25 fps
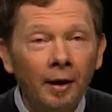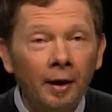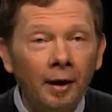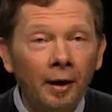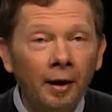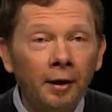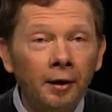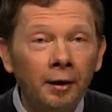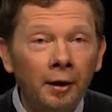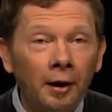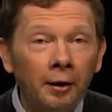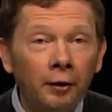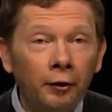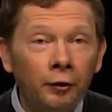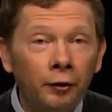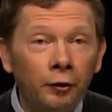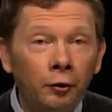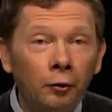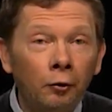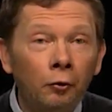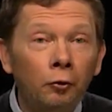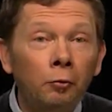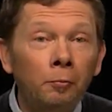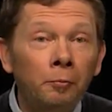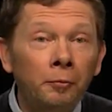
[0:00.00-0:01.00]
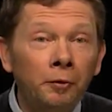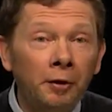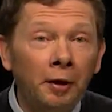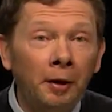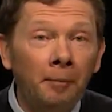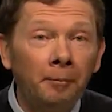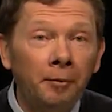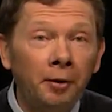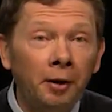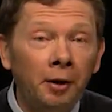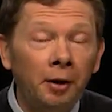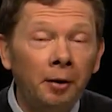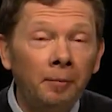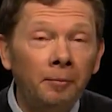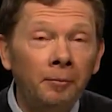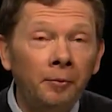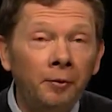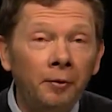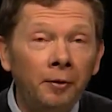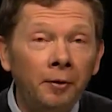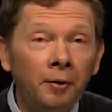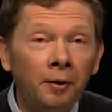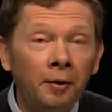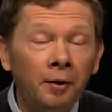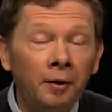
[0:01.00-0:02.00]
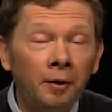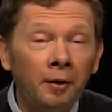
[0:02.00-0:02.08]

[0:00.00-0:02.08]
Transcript: and I assume sometimes